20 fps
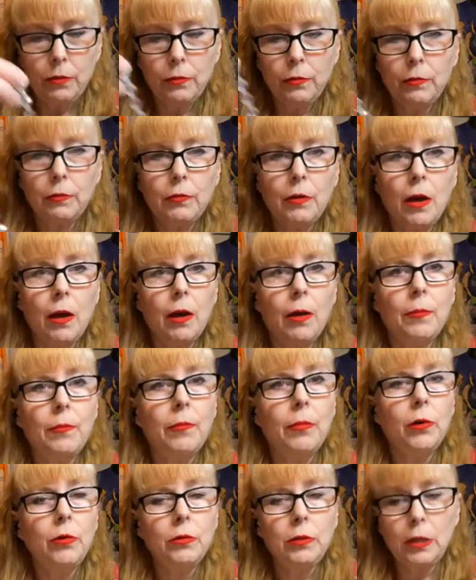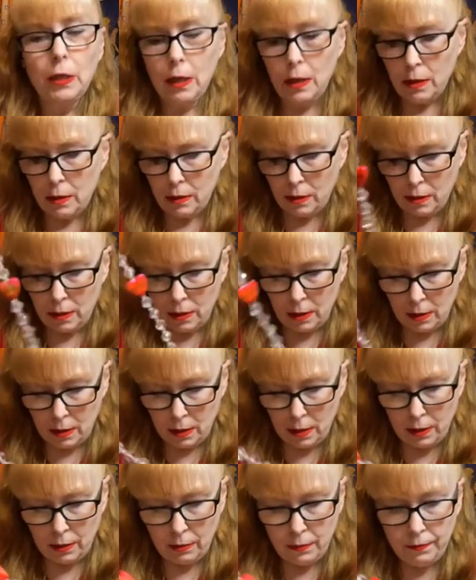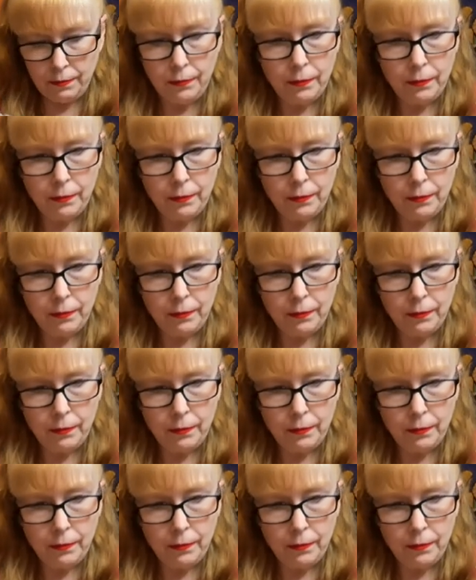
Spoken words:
we've got both sides done now.